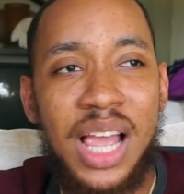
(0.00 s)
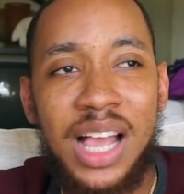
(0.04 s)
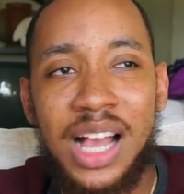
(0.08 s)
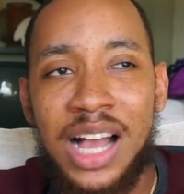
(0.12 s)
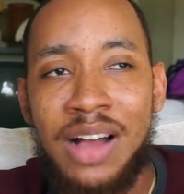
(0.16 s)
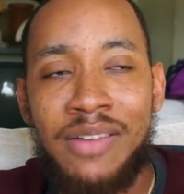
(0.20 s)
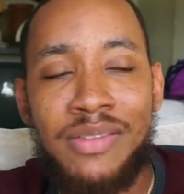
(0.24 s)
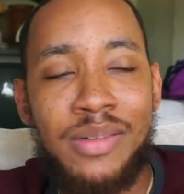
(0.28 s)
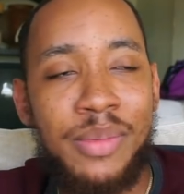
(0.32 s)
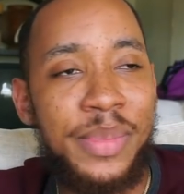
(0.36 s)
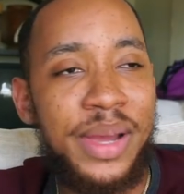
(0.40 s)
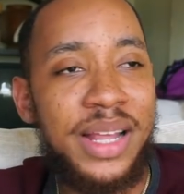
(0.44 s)

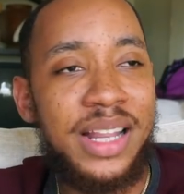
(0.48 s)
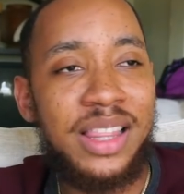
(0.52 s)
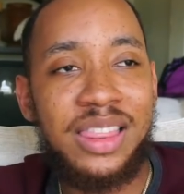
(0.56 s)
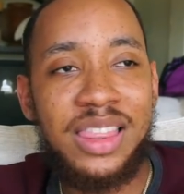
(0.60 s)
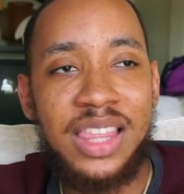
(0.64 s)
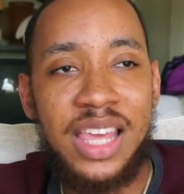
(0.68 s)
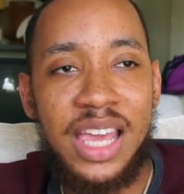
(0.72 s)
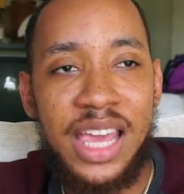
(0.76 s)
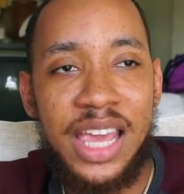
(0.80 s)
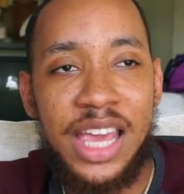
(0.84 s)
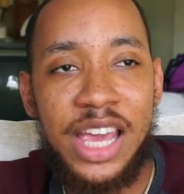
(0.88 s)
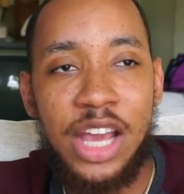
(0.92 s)
government
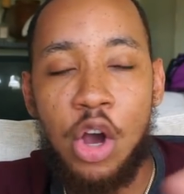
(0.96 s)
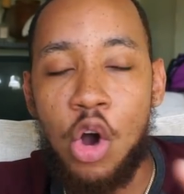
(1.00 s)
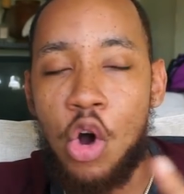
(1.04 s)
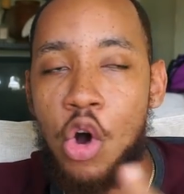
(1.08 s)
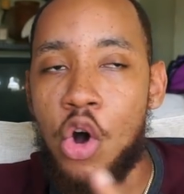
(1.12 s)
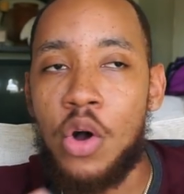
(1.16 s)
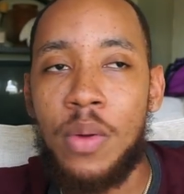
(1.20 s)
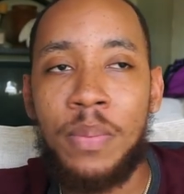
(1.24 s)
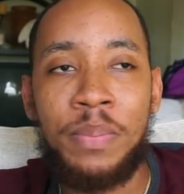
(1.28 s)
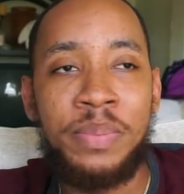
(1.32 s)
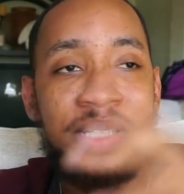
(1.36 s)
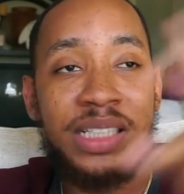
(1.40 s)
thing
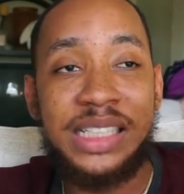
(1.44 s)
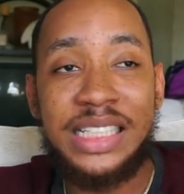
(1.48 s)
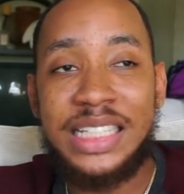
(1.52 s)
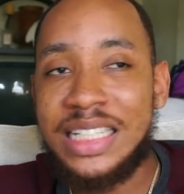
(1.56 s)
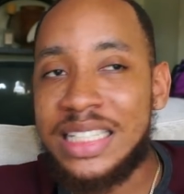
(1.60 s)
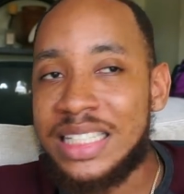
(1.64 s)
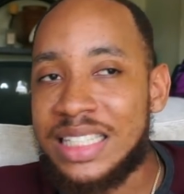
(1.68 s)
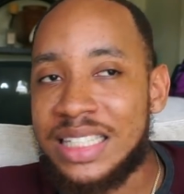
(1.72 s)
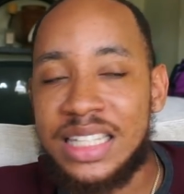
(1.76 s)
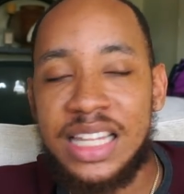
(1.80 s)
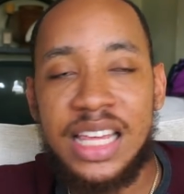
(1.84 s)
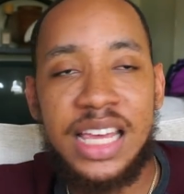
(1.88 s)
or
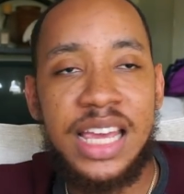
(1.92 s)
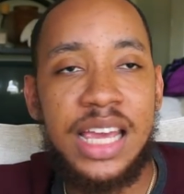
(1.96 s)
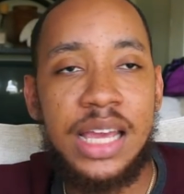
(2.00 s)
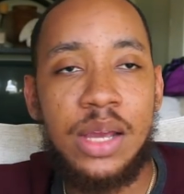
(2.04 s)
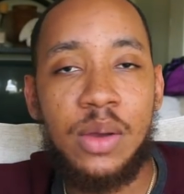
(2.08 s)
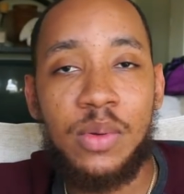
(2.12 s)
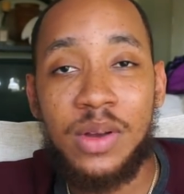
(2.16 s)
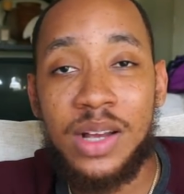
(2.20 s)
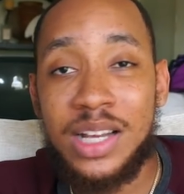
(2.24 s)
police thing.